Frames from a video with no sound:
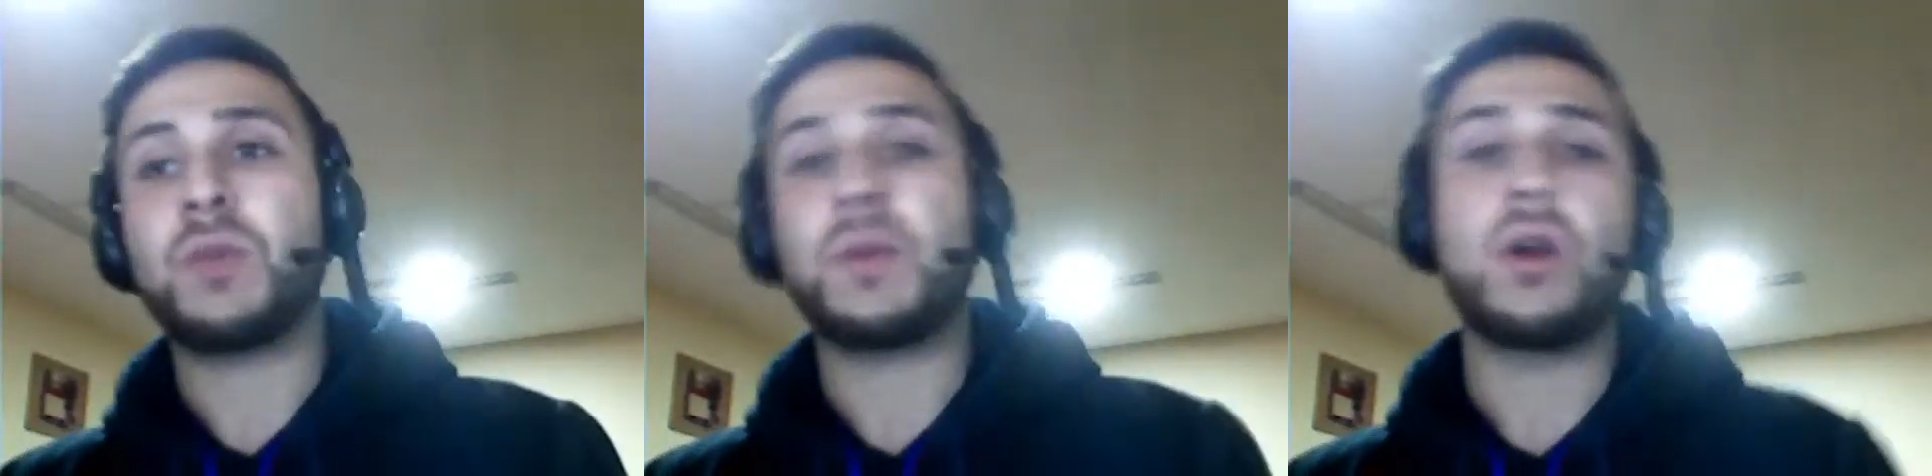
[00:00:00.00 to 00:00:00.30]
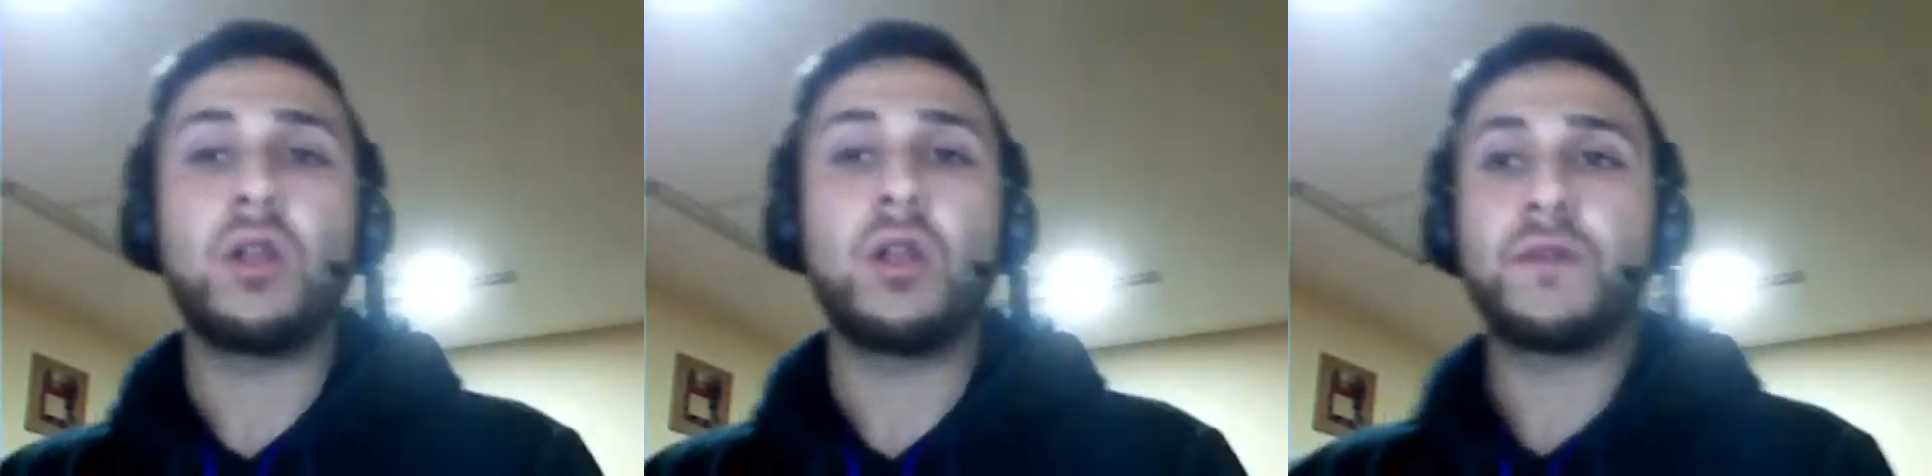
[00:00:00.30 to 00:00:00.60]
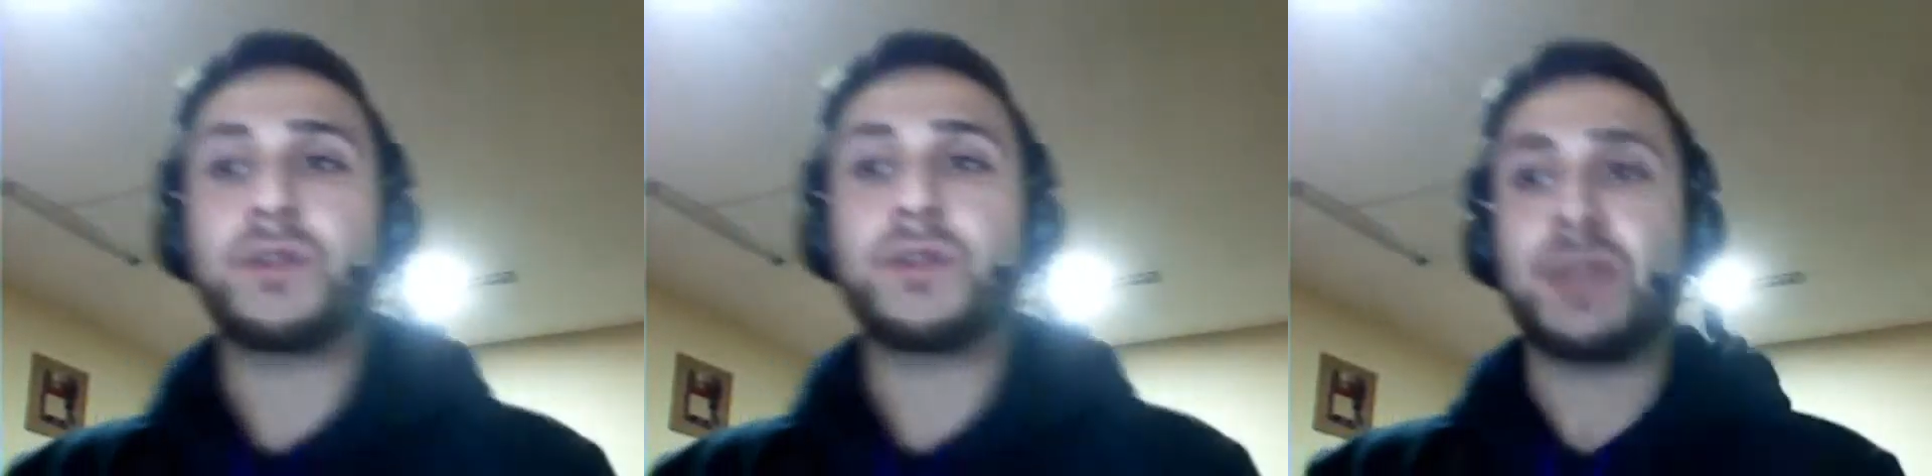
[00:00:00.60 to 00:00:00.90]
Okay,
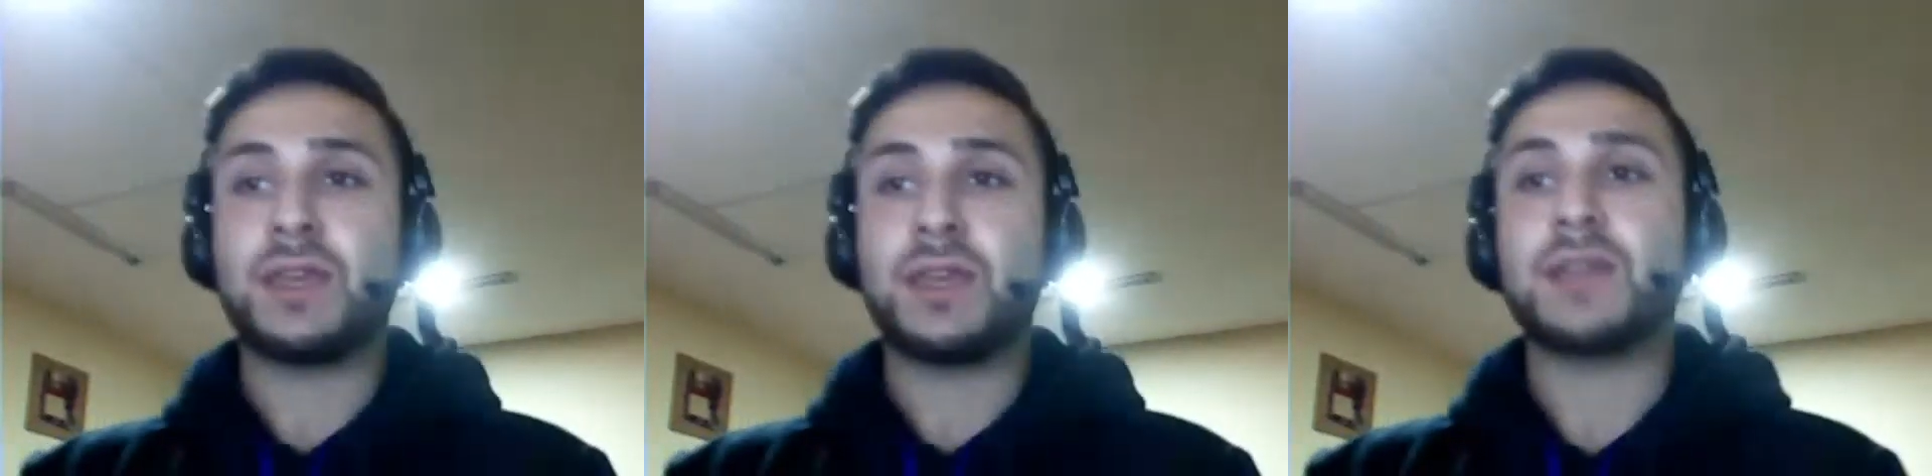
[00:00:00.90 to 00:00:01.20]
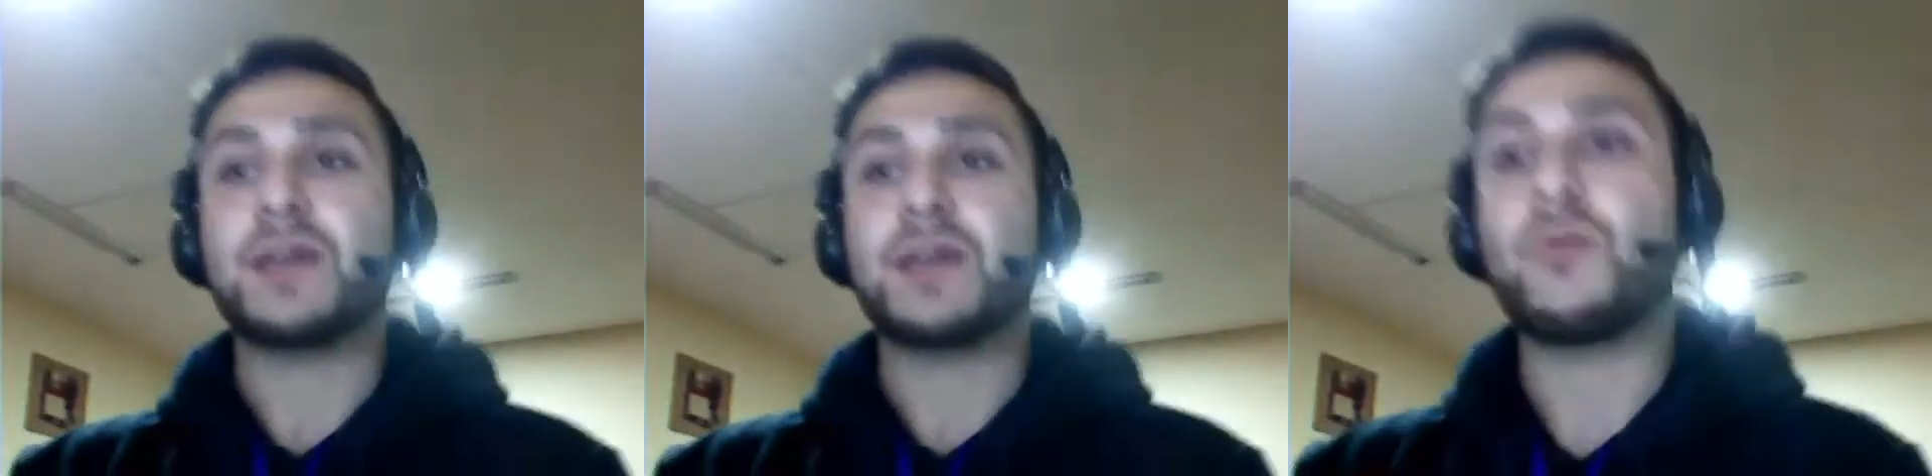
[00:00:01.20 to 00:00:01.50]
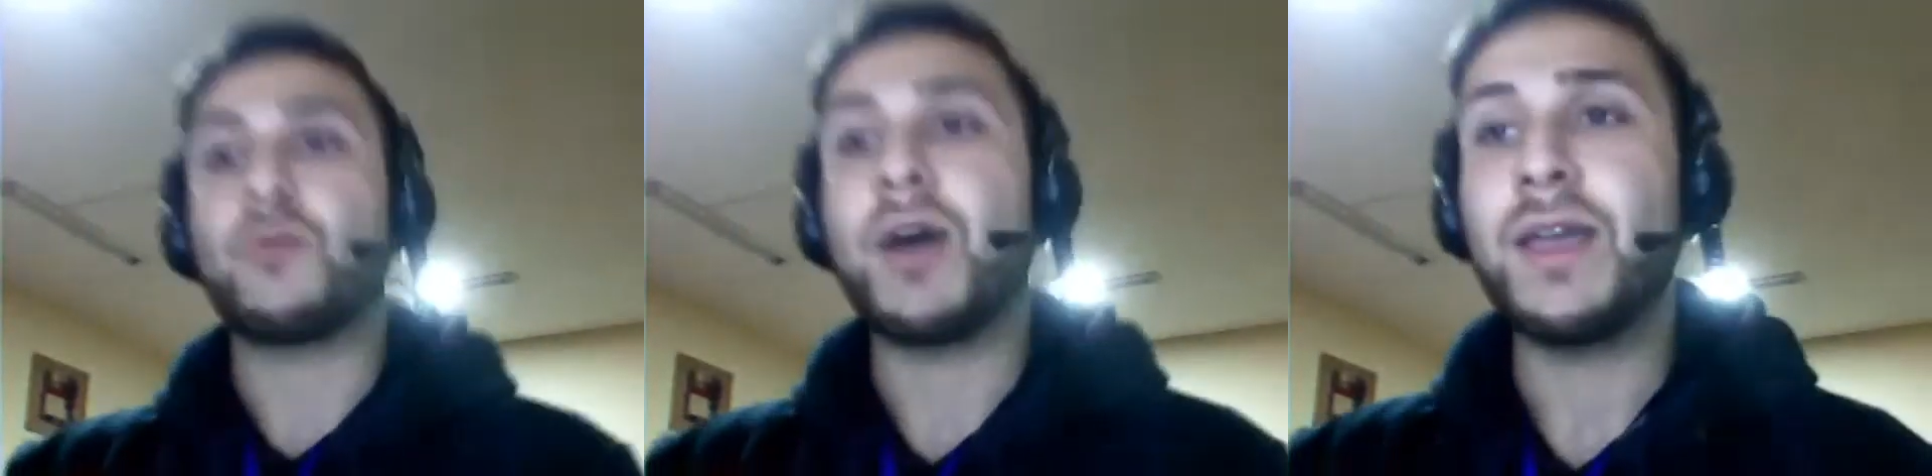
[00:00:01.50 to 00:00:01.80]
one question maybe
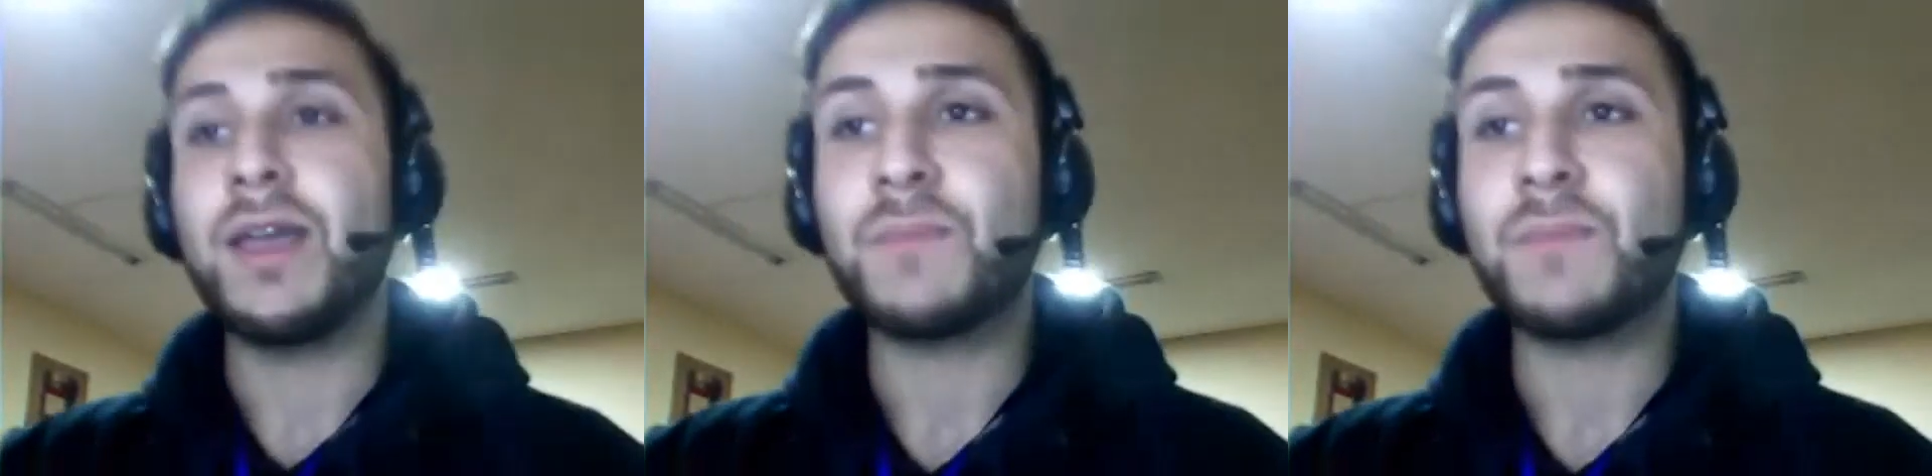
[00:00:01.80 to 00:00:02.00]
all of